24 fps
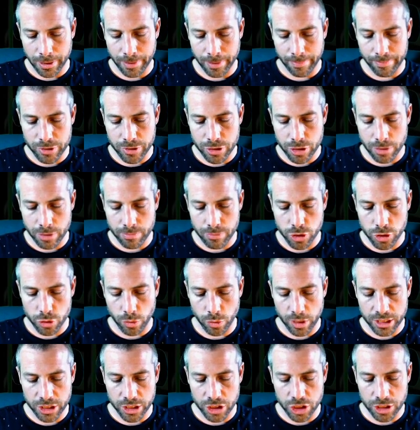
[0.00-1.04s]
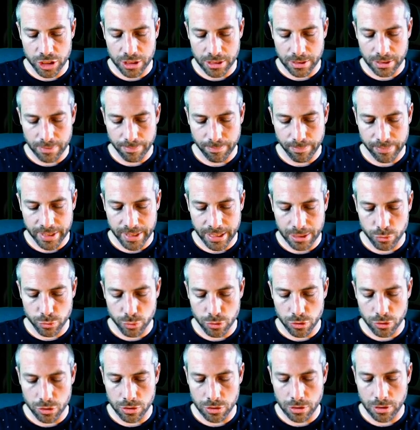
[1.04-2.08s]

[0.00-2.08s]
some strategy that would